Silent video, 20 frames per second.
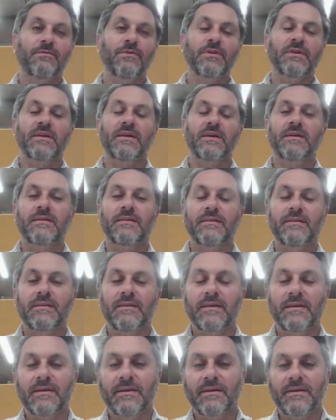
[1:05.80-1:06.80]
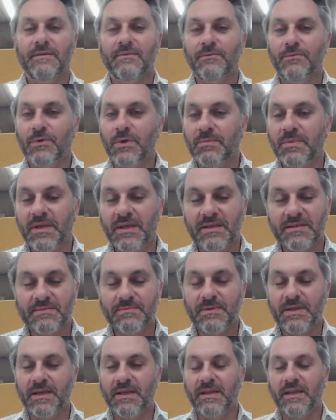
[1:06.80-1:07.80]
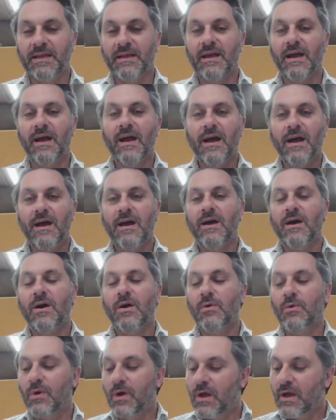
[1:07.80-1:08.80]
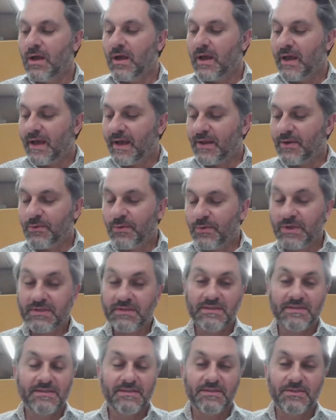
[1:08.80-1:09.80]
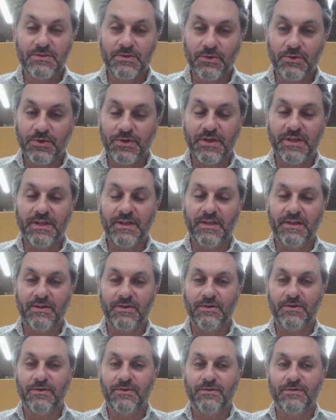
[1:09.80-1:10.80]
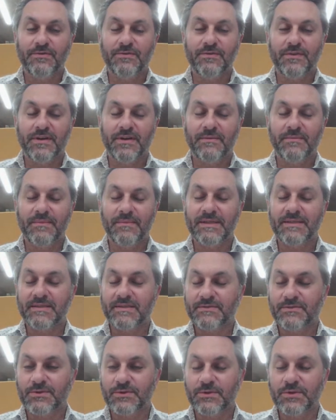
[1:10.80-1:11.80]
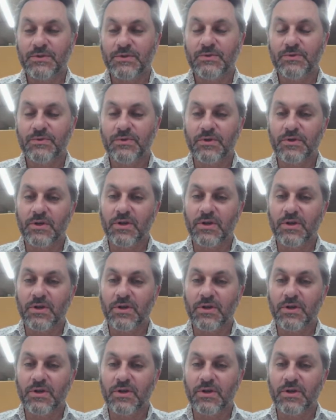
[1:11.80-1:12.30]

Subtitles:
Volkan will be explaining how and what is the story of Matrix 42.